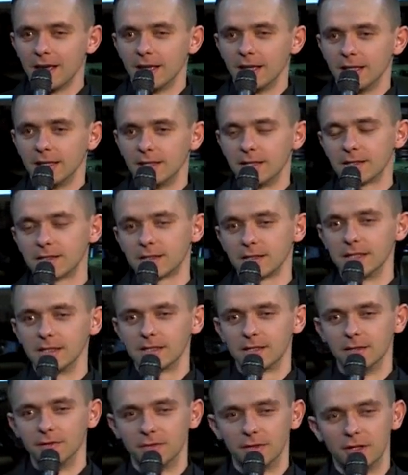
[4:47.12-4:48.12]
This is
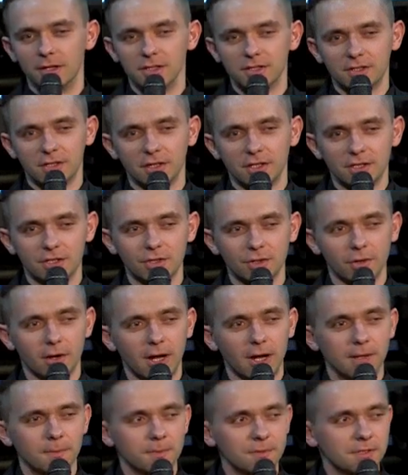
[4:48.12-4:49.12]
the verse that
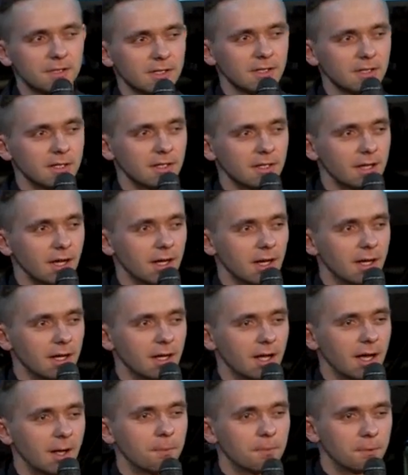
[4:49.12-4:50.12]
describes
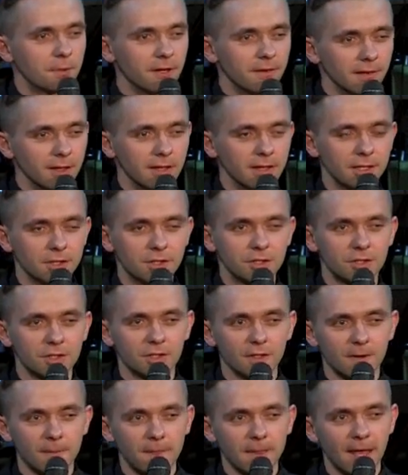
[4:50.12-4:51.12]
a privilege
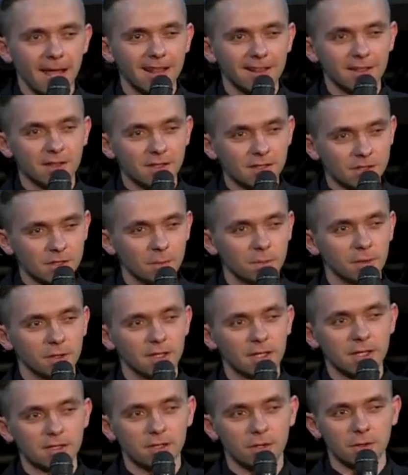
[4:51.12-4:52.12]
and
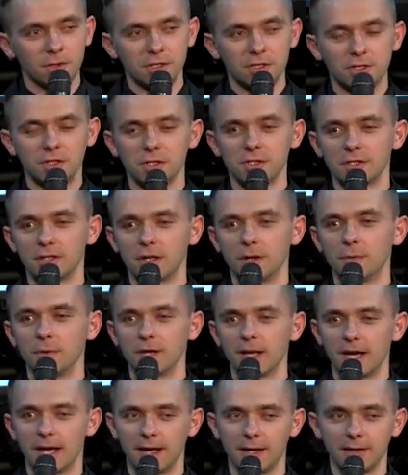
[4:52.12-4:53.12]
discipline as Christians that we
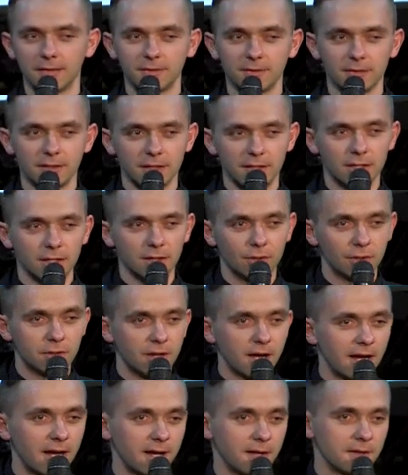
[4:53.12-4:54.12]
have to
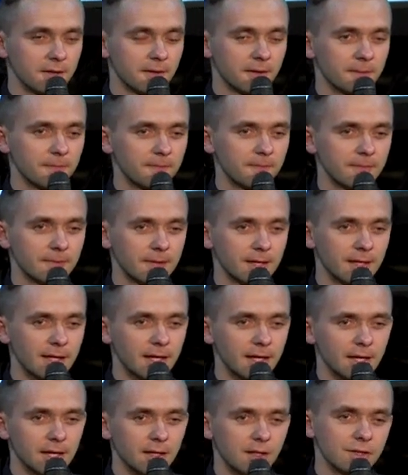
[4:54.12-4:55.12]
tithe.
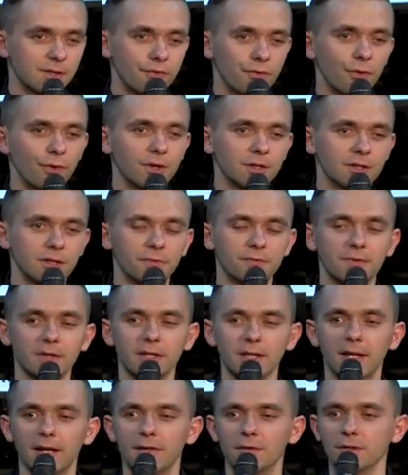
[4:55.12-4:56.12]
There's four
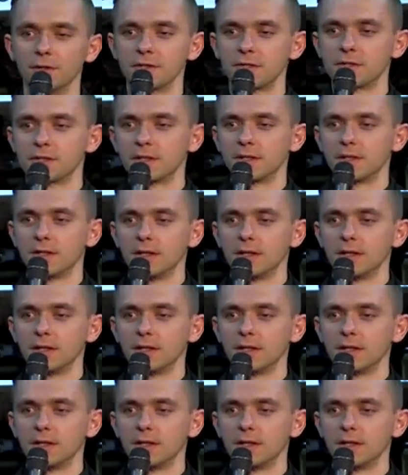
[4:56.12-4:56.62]
different levels